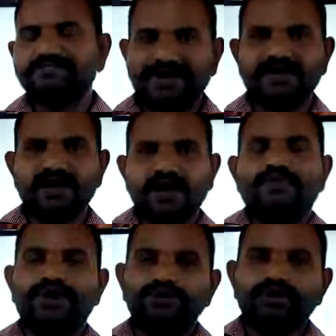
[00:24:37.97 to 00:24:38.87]
But
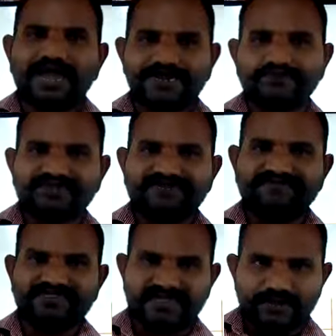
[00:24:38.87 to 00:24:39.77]
when you would like to
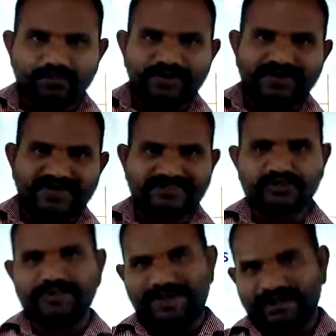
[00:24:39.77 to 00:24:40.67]
interface the input device to
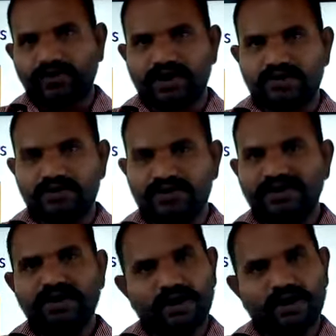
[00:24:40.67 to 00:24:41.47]
the microcontroller,